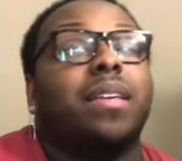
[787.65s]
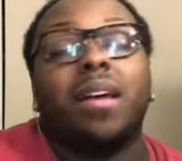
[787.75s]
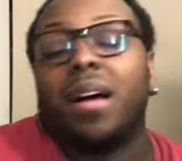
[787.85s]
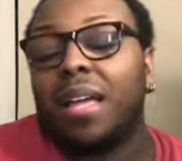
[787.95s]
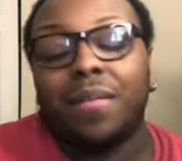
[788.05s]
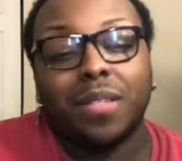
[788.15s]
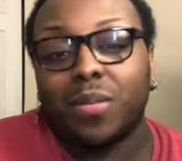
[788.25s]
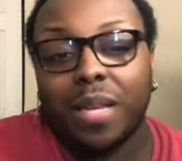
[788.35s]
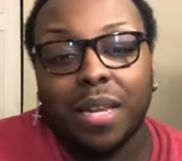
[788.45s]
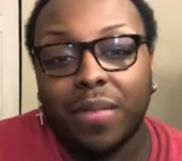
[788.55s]
Y'all
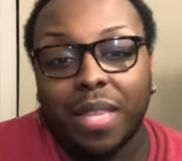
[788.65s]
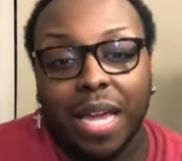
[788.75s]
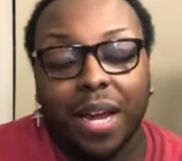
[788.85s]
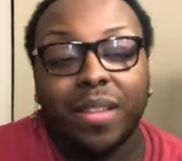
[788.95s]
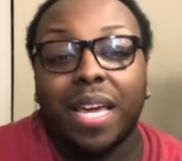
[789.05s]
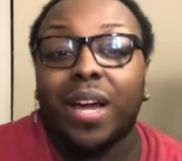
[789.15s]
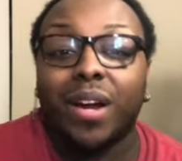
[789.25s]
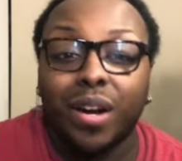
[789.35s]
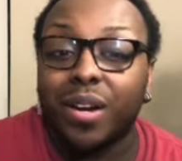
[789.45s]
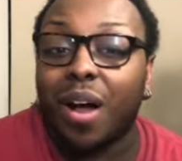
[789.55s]
heifers wasn't even there. They
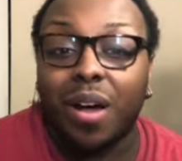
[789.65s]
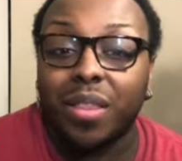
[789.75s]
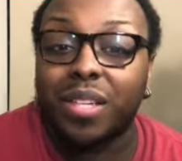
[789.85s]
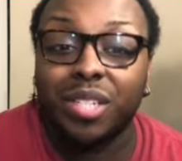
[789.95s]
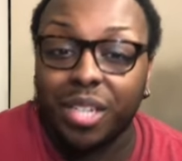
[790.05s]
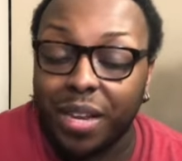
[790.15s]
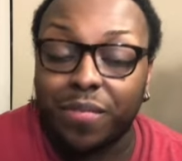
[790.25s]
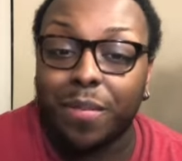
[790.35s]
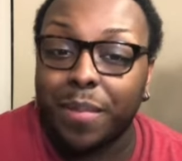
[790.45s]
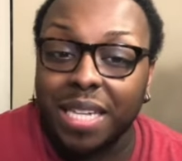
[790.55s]
heard all this
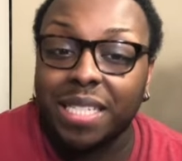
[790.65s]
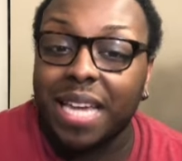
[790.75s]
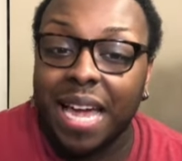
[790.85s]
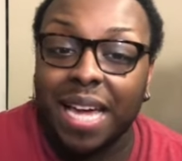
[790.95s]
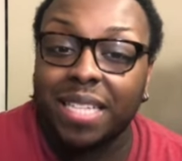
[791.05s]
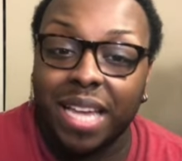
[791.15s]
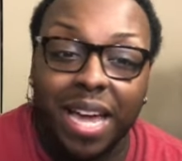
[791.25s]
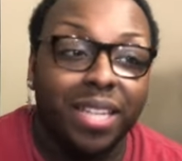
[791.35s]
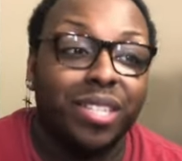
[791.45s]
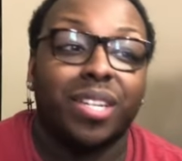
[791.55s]
shit from messy ass
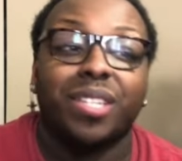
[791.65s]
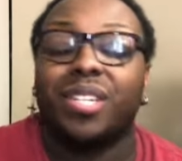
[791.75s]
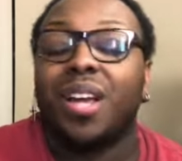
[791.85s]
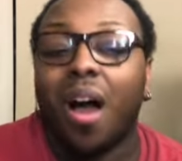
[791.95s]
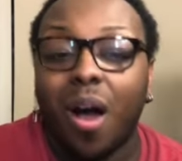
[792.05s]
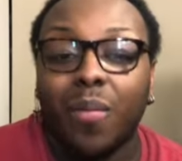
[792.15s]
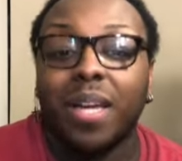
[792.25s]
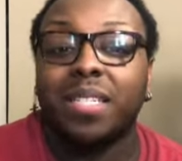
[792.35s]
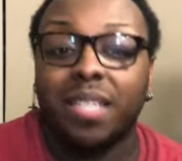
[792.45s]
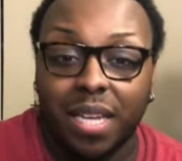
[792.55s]
Ashley. She
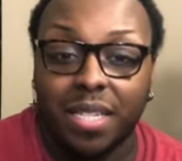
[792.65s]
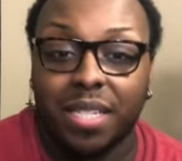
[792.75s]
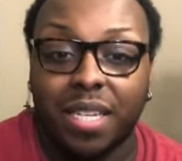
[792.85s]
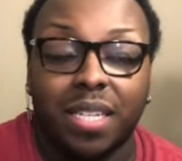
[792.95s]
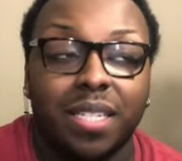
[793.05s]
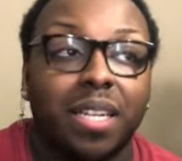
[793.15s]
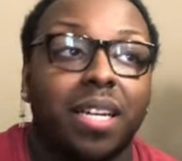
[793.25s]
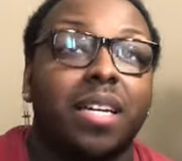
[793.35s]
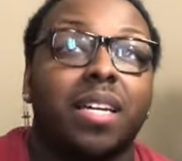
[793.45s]
always does this.